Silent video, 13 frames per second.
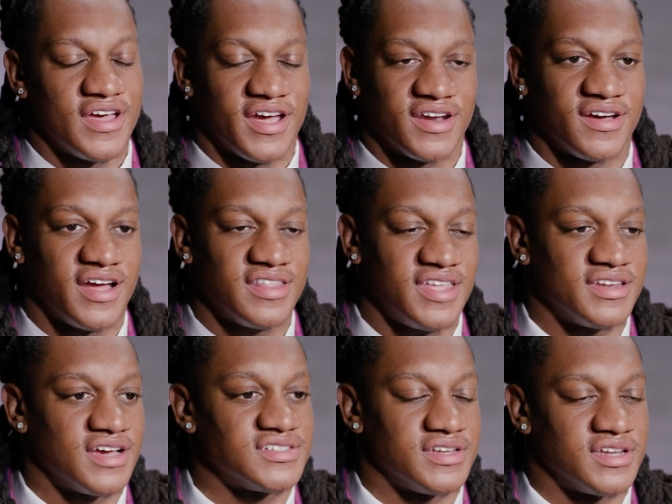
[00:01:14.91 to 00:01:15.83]
And I
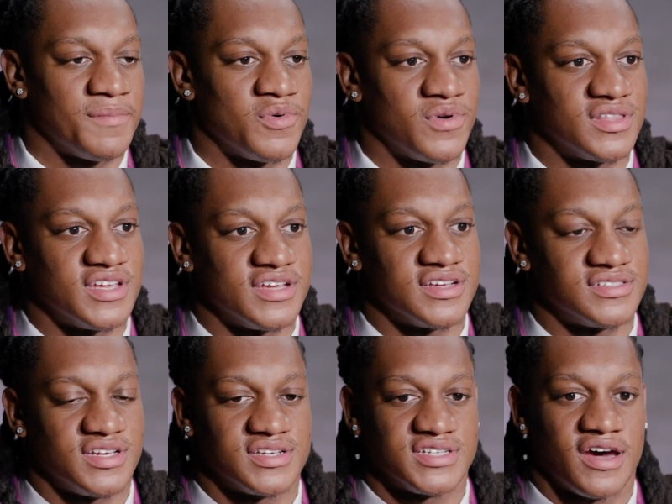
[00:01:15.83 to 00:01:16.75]
think that's the number one thing that
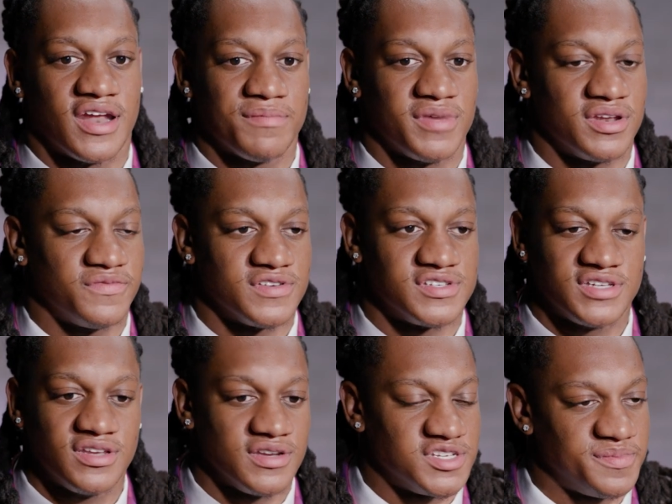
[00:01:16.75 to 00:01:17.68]
sticks out. I mean, the
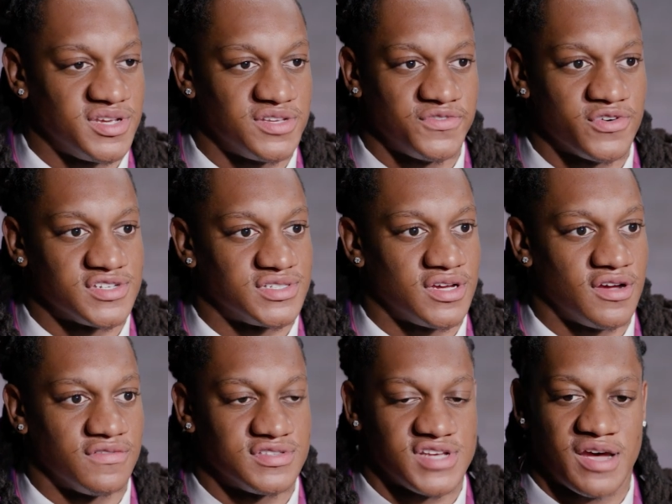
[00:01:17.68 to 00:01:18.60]
facility speaks for
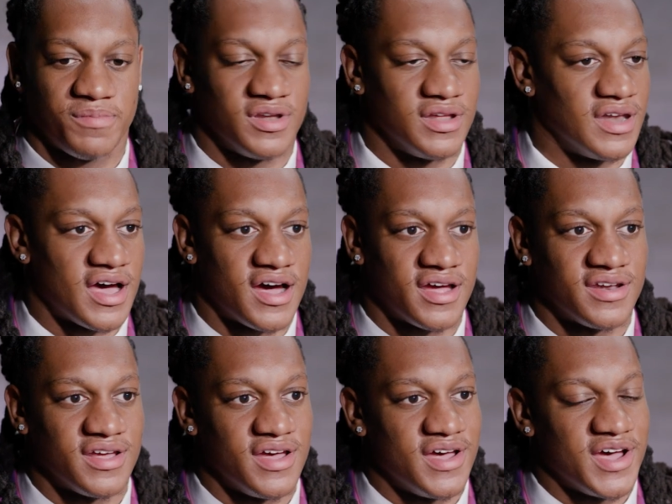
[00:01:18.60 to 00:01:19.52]
itself, top of the
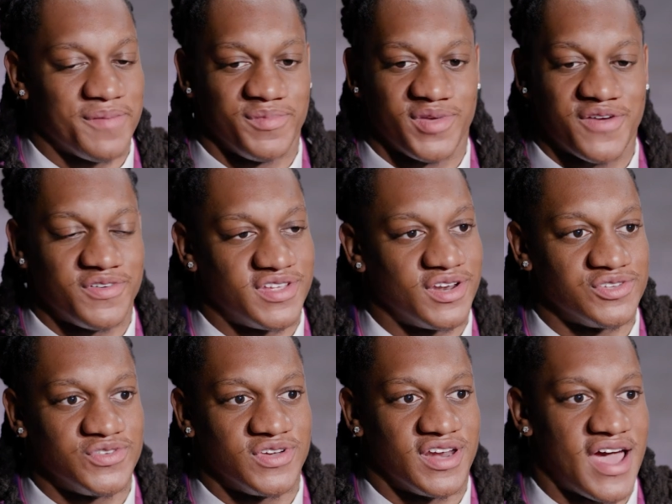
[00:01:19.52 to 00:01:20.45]
line. I mean, everything
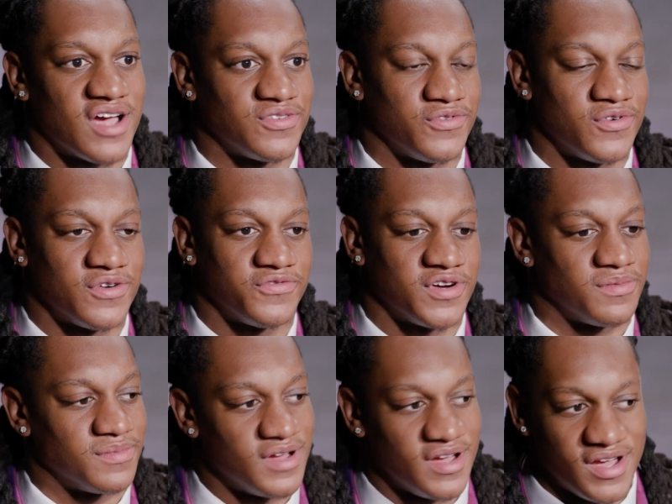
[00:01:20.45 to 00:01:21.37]
that you can ask for,
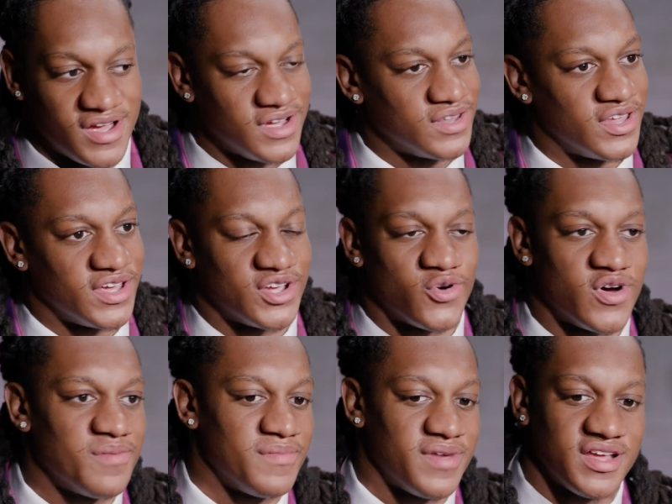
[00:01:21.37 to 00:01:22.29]
from the
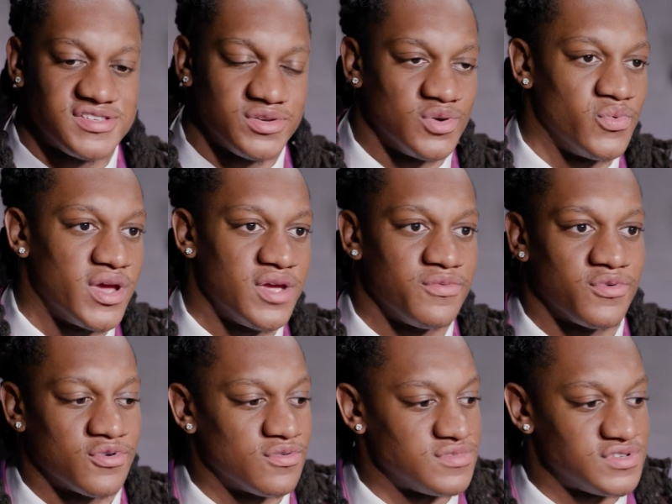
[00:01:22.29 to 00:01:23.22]
equipment to the weight
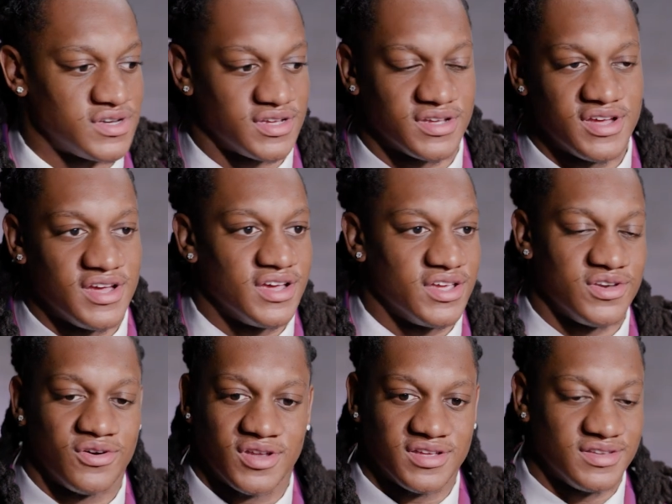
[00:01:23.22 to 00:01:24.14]
room to the,
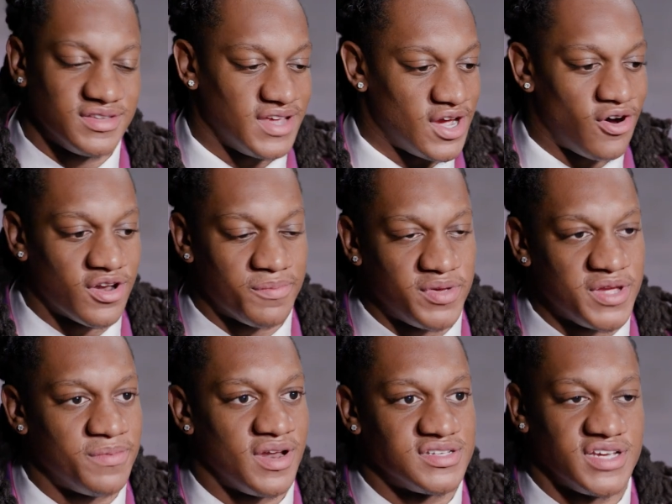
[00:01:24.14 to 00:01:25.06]
you know, the, the, all the
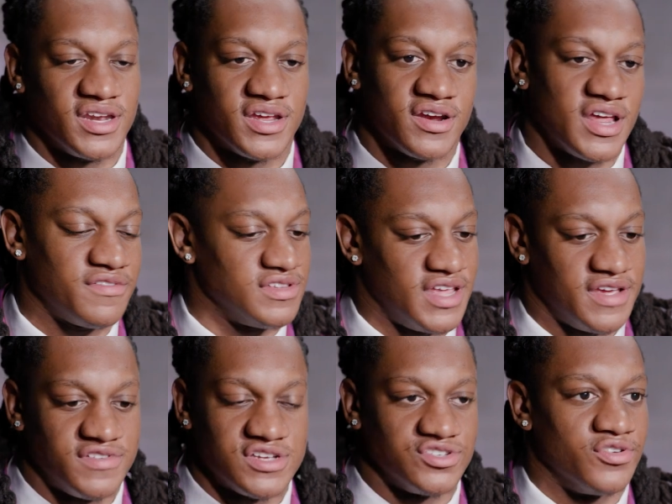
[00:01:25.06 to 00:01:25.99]
people that's in here, they,
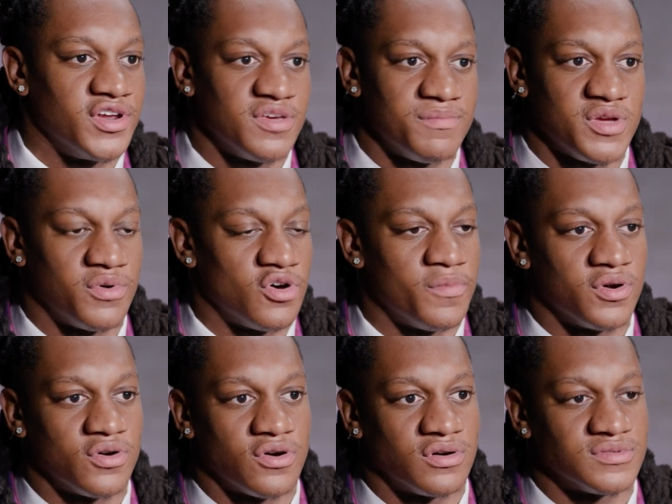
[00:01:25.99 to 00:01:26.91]
they just greeted me with
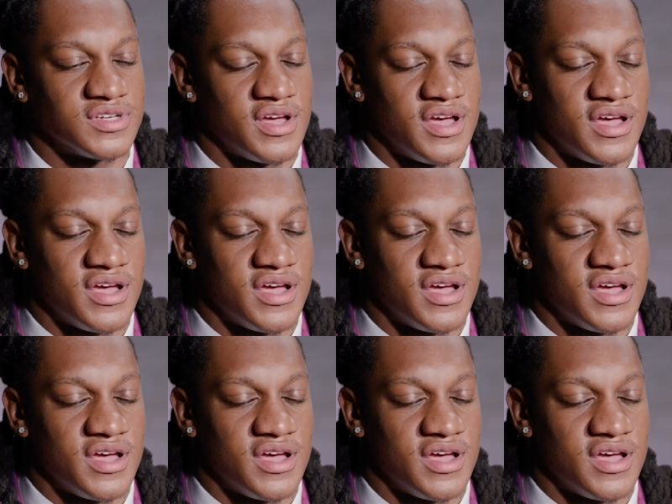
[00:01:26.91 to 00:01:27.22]
open arms.